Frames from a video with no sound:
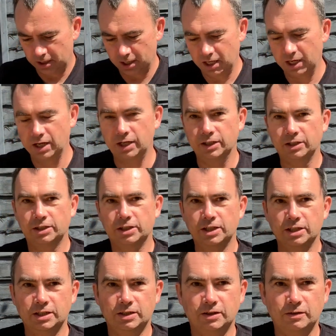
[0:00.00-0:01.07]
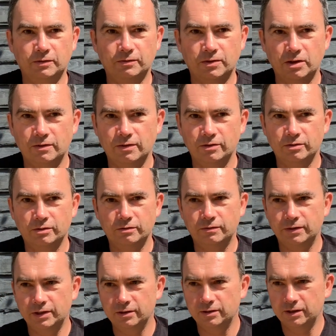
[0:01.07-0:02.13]
It says 500
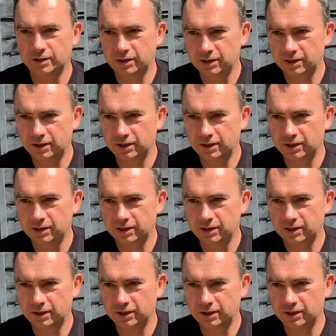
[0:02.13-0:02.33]
fil